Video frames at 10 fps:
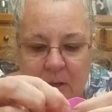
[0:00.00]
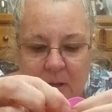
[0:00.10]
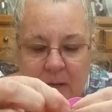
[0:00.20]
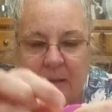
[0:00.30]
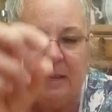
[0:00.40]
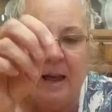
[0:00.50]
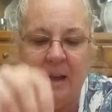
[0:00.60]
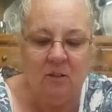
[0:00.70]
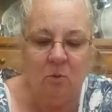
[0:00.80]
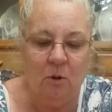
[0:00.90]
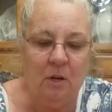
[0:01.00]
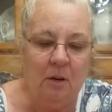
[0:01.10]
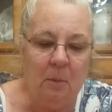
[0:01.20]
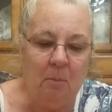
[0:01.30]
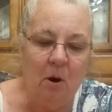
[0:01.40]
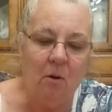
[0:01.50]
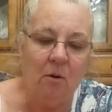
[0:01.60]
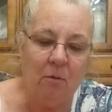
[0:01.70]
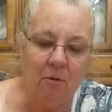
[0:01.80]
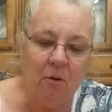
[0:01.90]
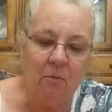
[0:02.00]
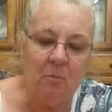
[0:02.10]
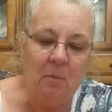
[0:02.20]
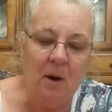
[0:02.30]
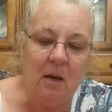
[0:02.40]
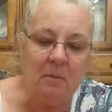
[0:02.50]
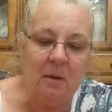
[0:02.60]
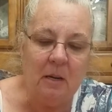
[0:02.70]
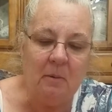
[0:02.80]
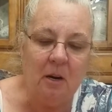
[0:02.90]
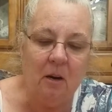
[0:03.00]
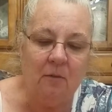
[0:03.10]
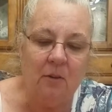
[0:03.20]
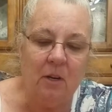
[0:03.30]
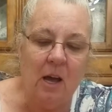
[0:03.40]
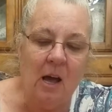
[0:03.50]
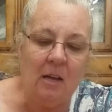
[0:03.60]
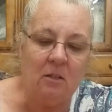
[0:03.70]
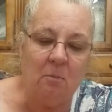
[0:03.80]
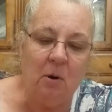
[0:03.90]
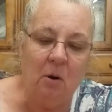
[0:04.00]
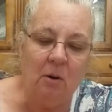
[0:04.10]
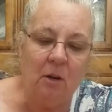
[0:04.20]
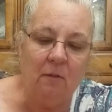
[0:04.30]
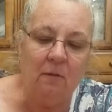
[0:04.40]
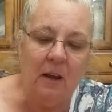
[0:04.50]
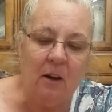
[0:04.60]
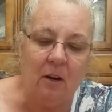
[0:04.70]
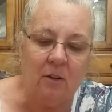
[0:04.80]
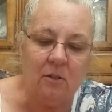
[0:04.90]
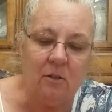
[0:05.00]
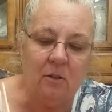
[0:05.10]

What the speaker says: And that's where you're going to poke through from the bottom. You got to be careful not to poke your fingers.